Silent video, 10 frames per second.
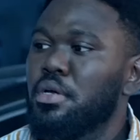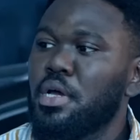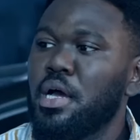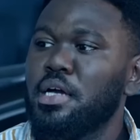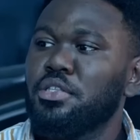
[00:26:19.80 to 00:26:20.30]

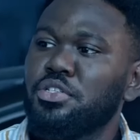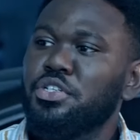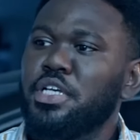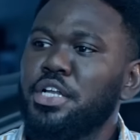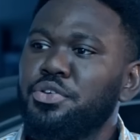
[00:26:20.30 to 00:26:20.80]
I thought you
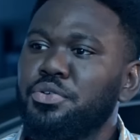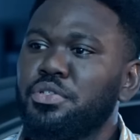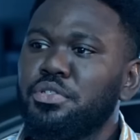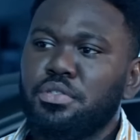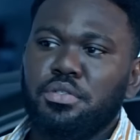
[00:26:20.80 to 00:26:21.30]
said you
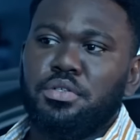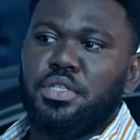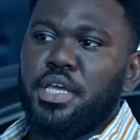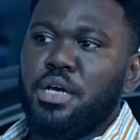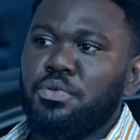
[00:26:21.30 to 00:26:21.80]

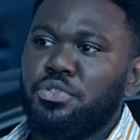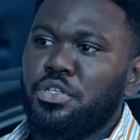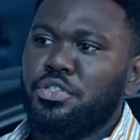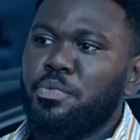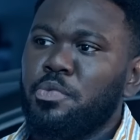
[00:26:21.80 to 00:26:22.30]
stay here with
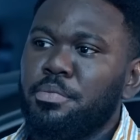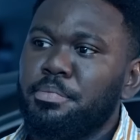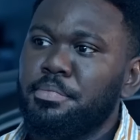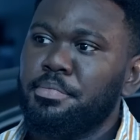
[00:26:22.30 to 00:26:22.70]
just your mom.